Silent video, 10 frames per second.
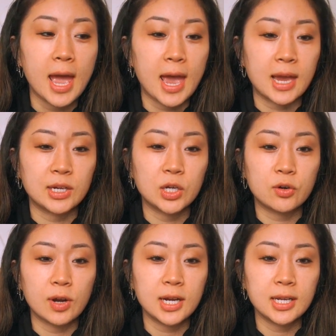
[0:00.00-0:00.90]
and
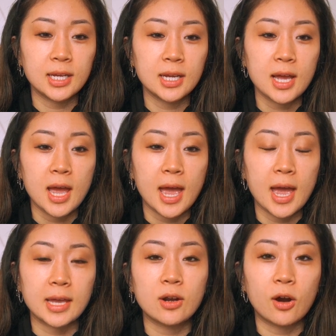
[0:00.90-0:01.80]
creating
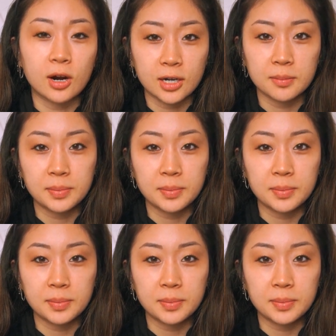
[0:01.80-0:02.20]
an art